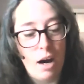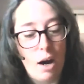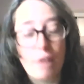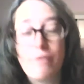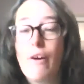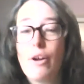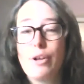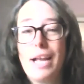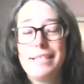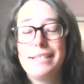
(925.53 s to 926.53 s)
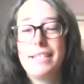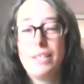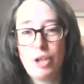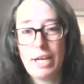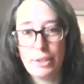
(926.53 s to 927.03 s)
Our Fatherland
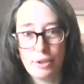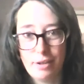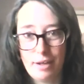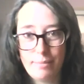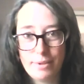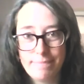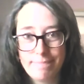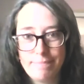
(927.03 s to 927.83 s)
in Changing Times.